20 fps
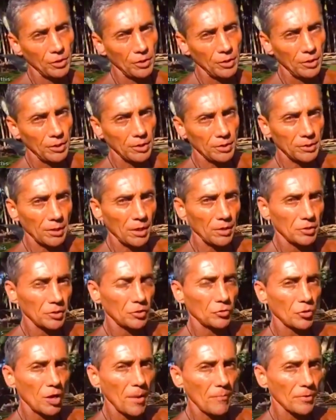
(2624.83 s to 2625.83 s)
instead of just
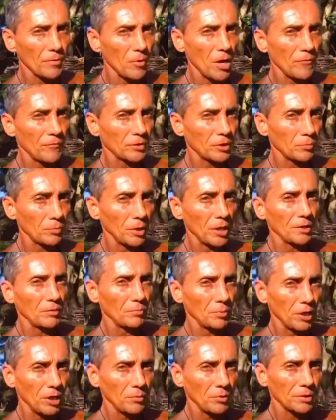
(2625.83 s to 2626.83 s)
dropping them off at the bloody
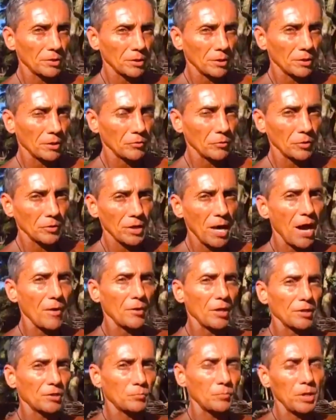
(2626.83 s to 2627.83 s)
babysitter with
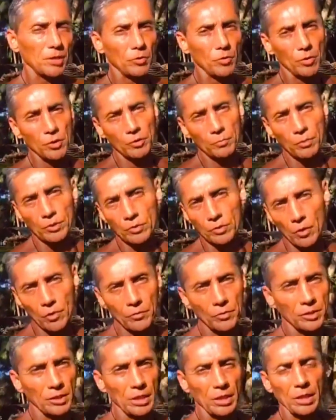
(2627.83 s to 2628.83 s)
habla español
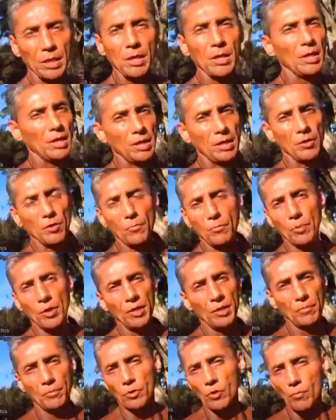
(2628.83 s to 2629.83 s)
personas y, y no
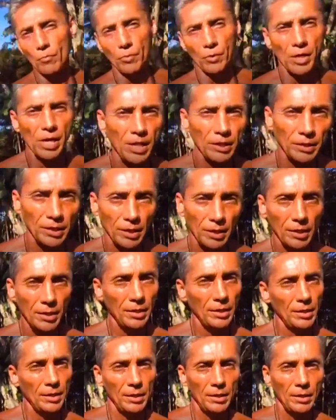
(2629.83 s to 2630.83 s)
puede comprender,
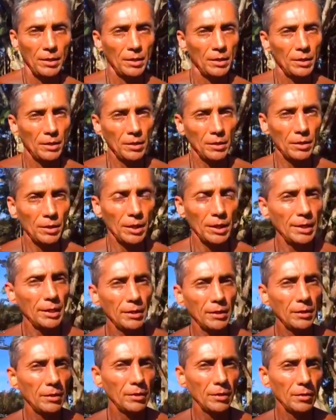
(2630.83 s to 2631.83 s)
Okay?
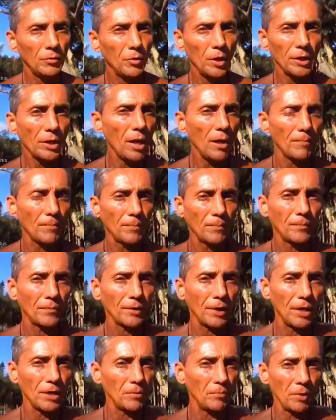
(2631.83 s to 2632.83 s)
Wake up.
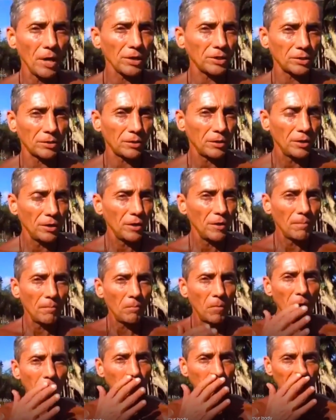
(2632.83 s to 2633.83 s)
And the best
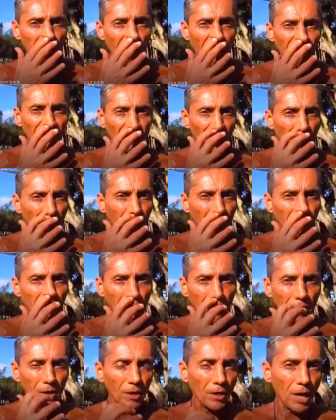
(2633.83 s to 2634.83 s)
mothers I've found
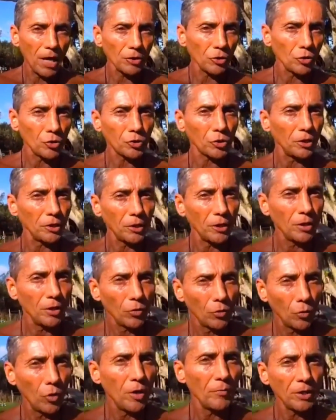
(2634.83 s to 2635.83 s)
are not usually
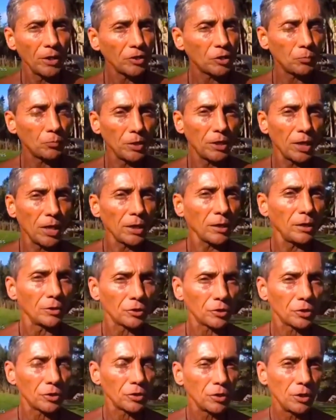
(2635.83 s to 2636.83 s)
women that speak
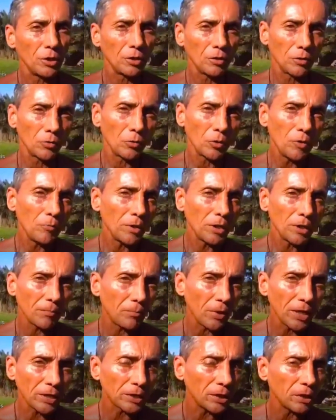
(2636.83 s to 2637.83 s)
English. They're women that
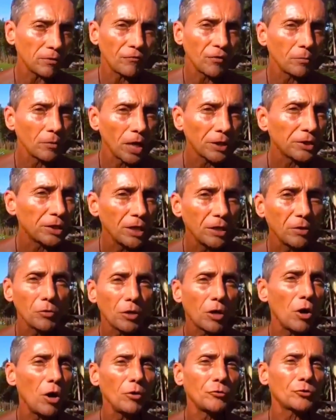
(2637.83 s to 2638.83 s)
basically are from Latino
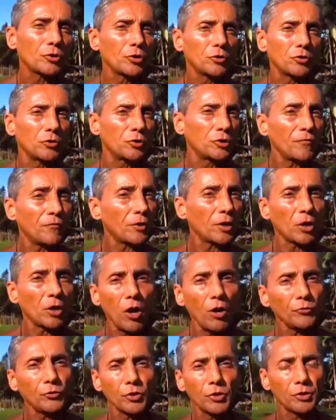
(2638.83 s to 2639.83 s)
cultures or different
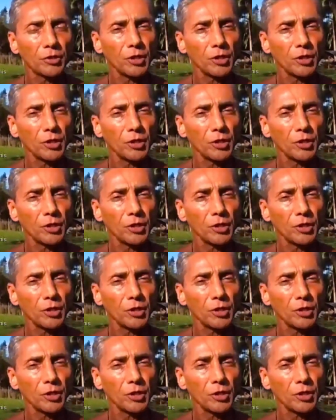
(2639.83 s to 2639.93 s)
cultures that